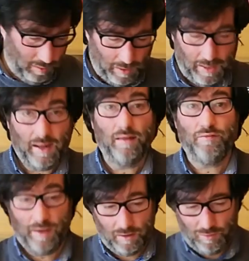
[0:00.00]

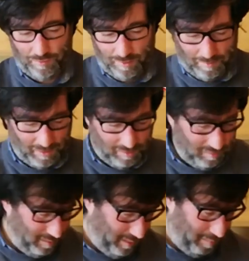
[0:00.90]
Anna, thank you very
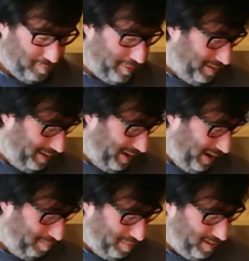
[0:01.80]
much. I'm really
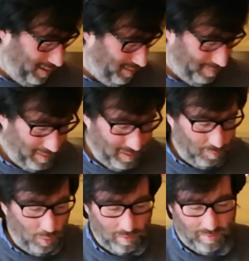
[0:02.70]
happy.
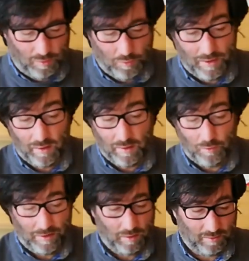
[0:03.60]
It was a really,
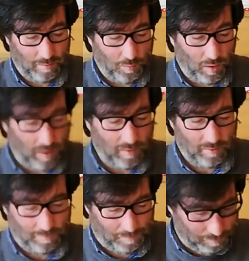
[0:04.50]
really
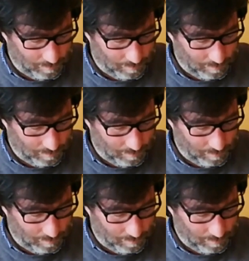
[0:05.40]
surprise.